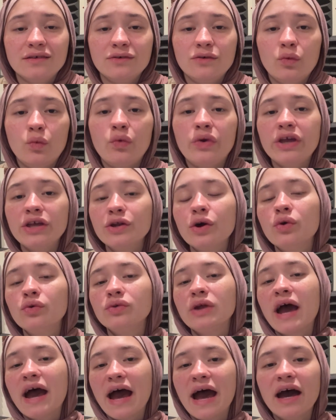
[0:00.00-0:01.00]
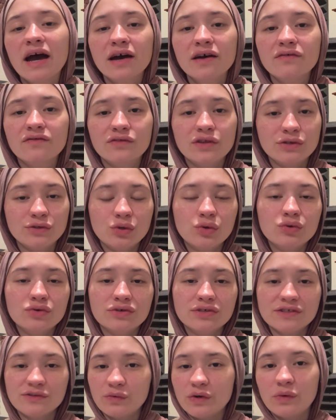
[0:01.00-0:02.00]
We don't have the
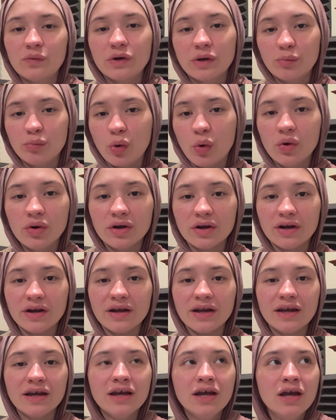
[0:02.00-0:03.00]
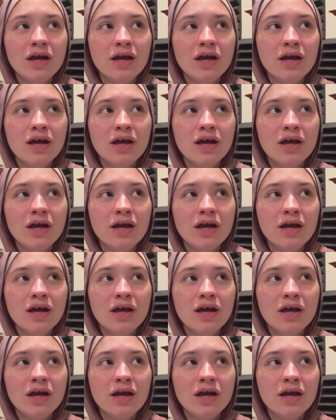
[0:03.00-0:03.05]
tools when we're born.